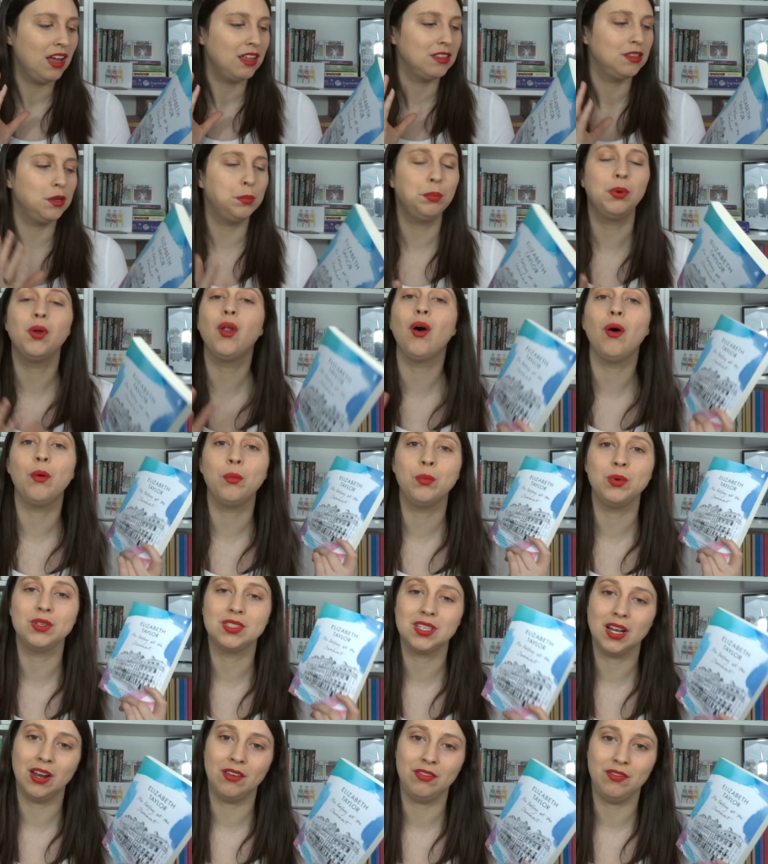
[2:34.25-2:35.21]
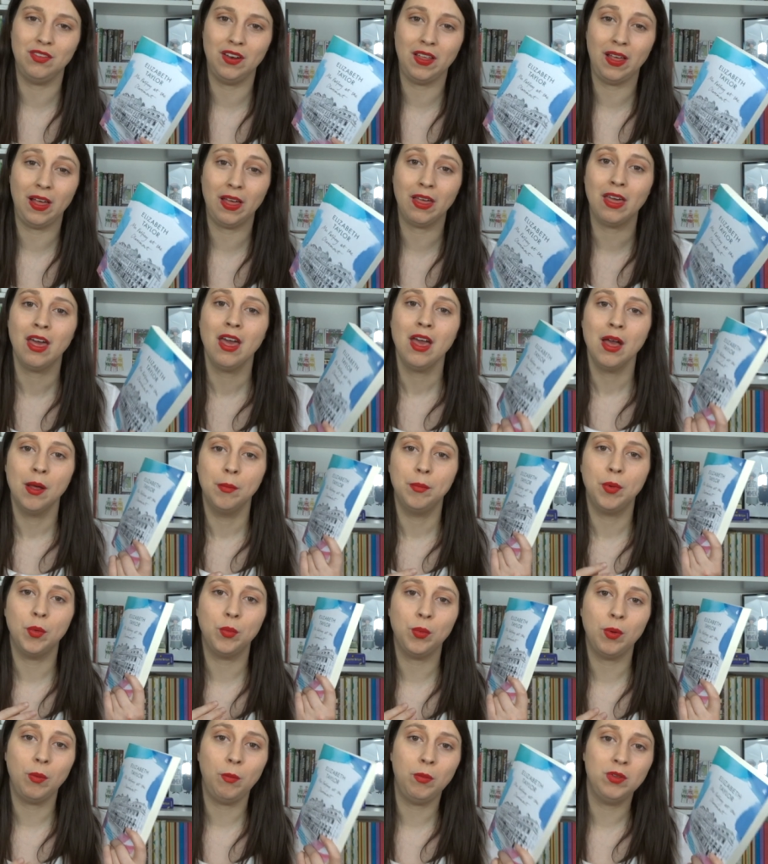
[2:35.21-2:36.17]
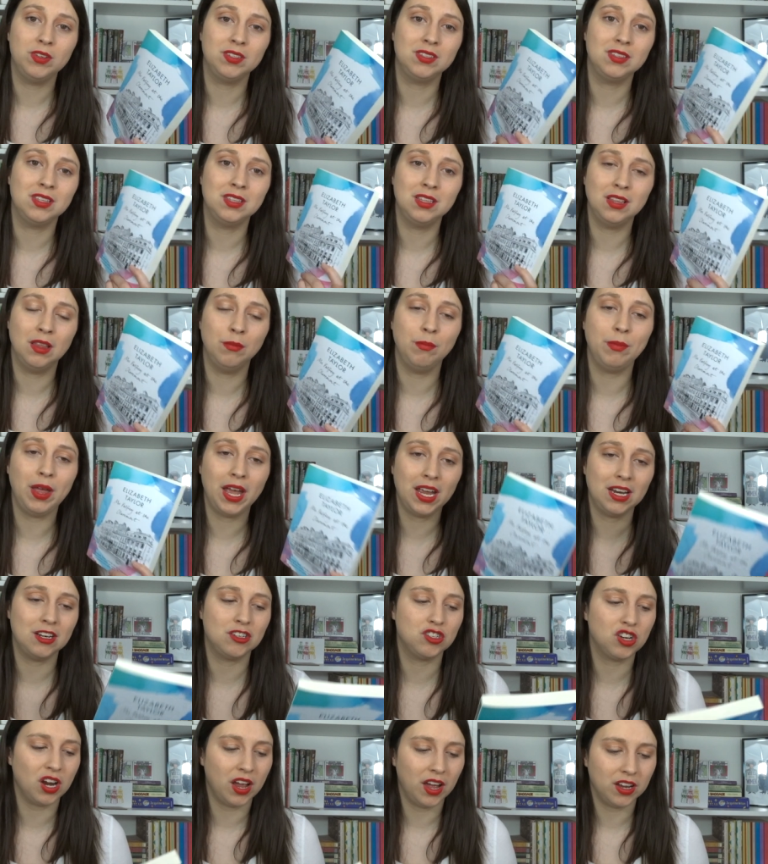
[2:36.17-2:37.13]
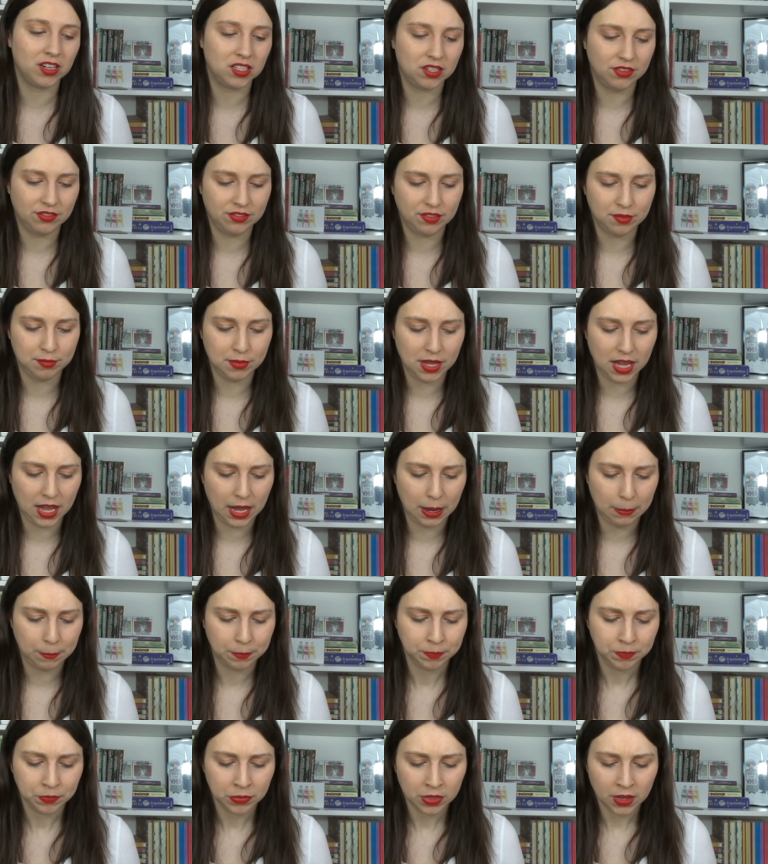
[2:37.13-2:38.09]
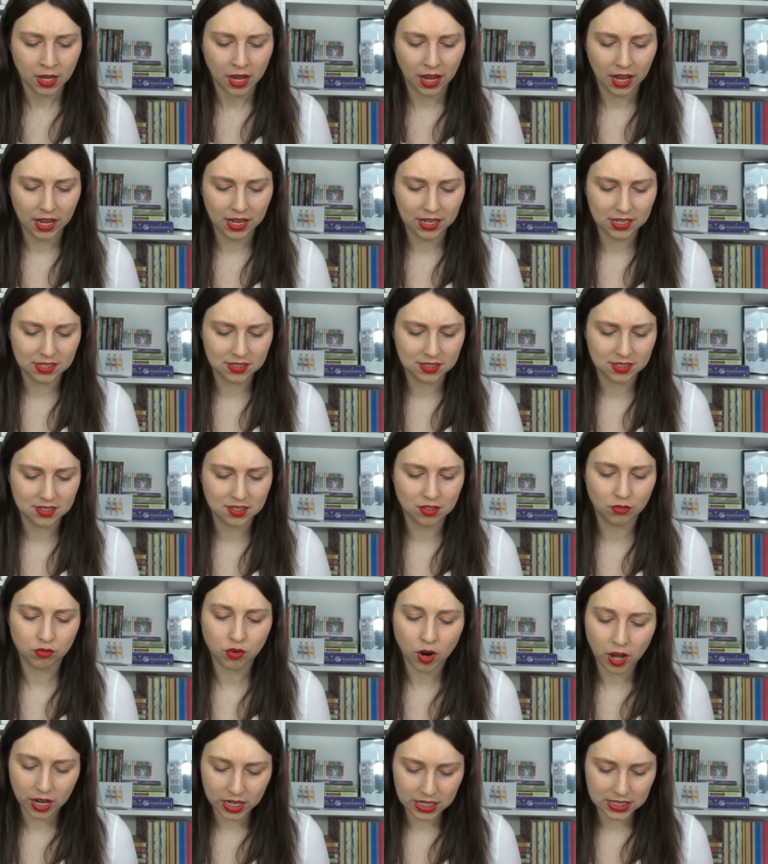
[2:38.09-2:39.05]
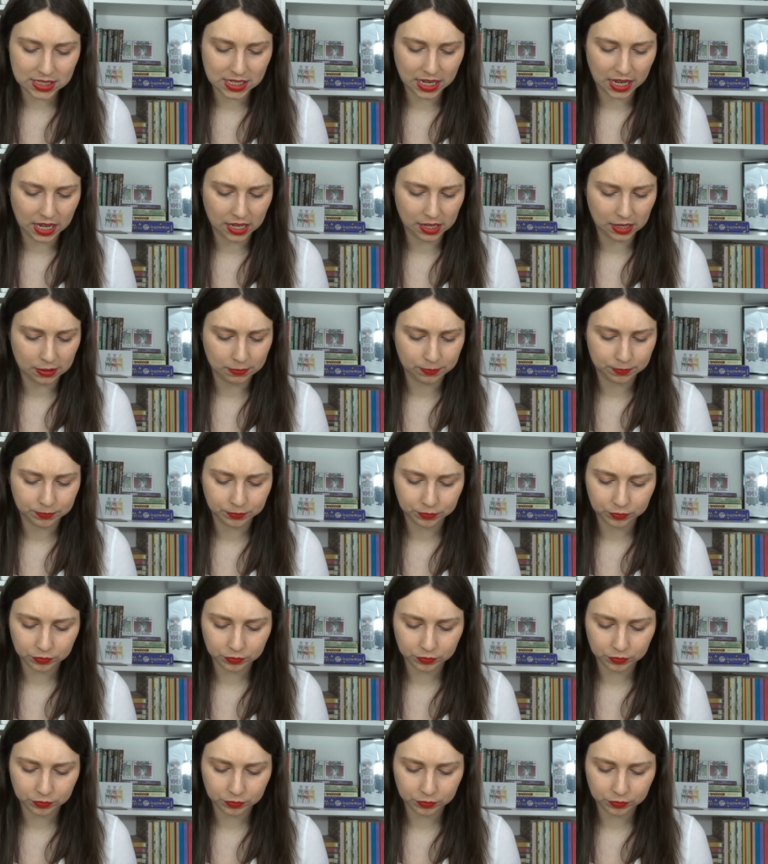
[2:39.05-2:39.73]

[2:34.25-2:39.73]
The plot was lovely, but what was the main attraction for me is the writing